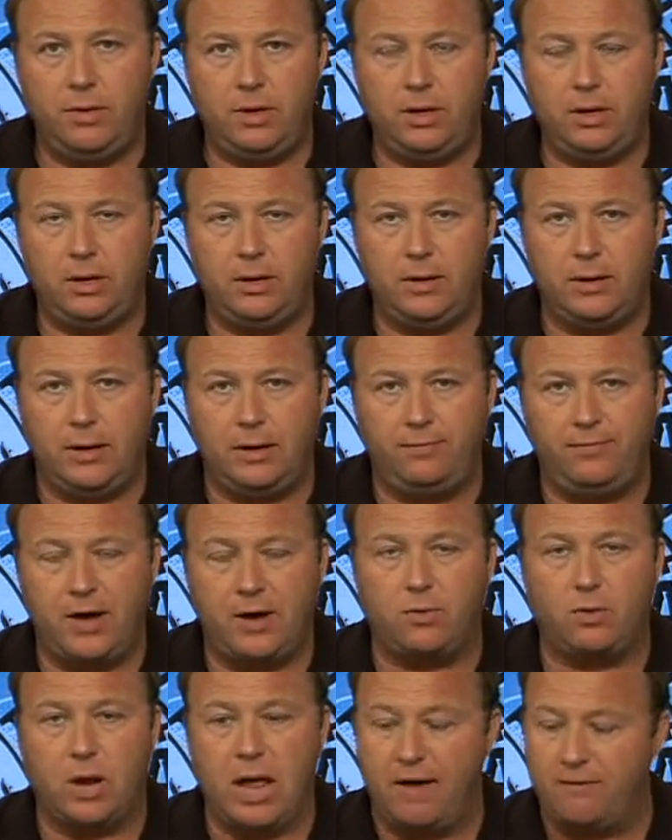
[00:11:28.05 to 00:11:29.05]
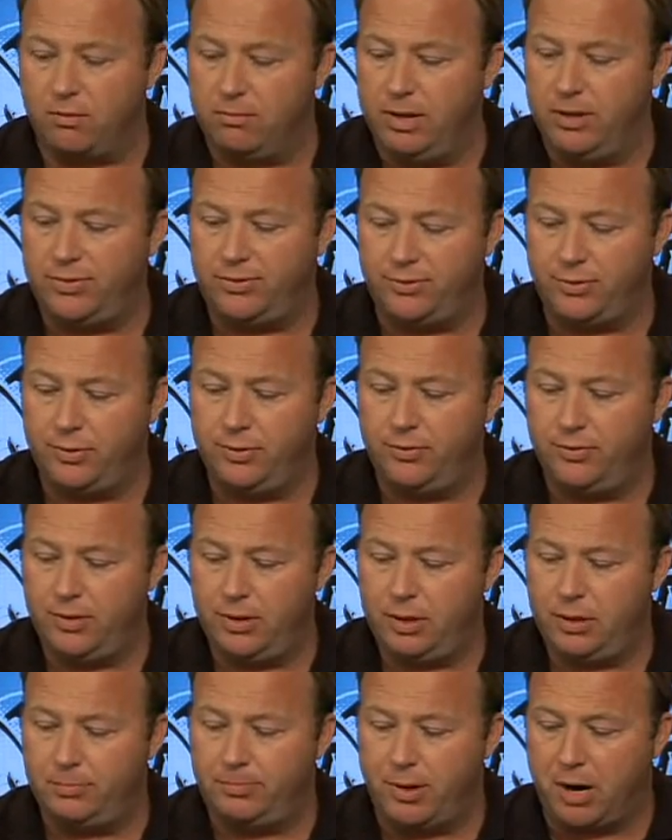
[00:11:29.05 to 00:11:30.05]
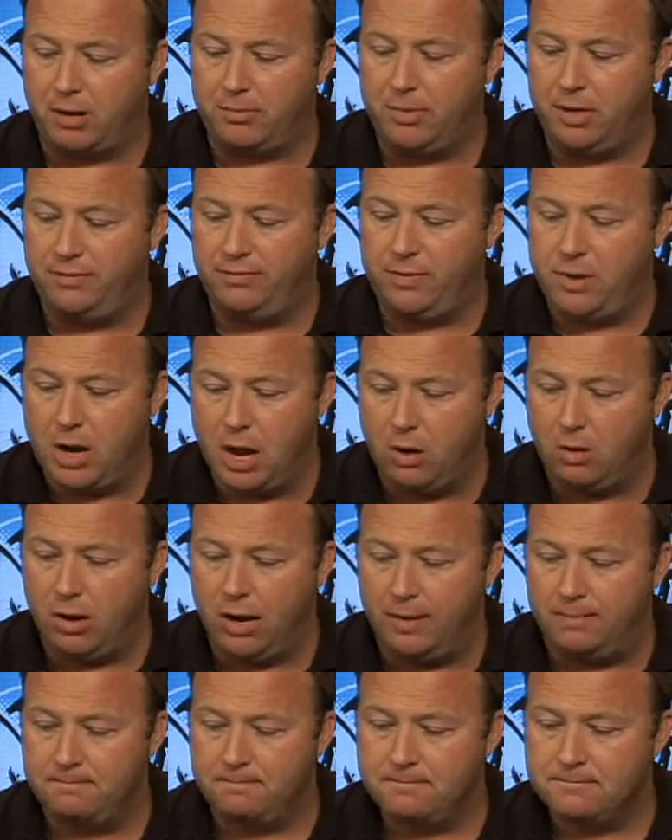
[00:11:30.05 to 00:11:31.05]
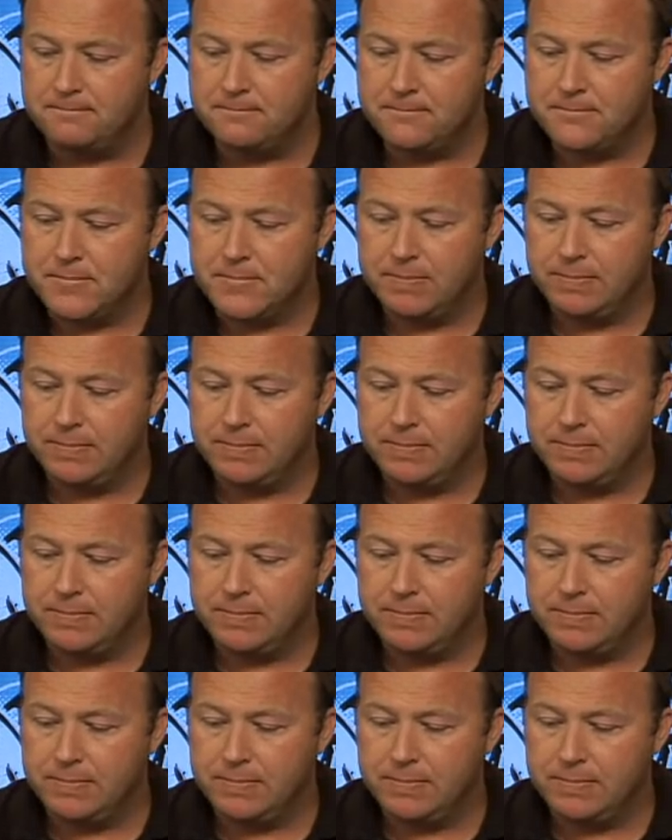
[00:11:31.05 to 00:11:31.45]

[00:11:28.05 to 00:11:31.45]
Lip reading: the federal government through the Department of NOAA